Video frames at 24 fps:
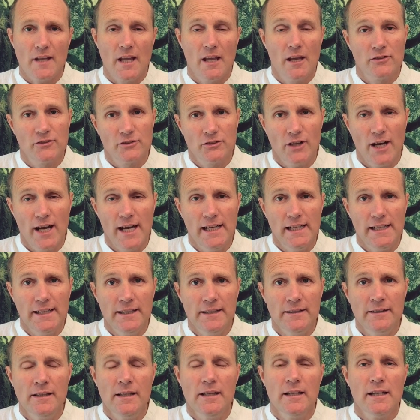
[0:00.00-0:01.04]

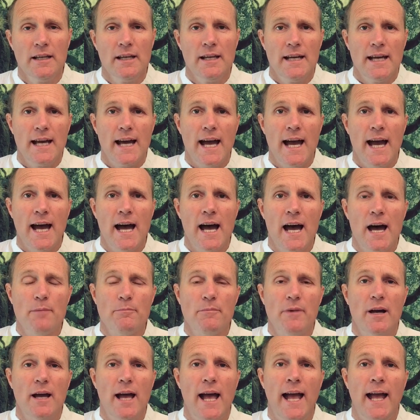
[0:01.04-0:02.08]
Australian.
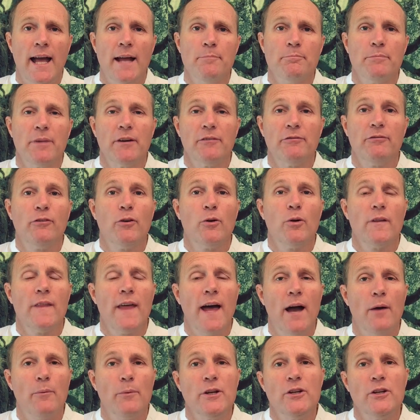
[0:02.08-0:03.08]
And before that,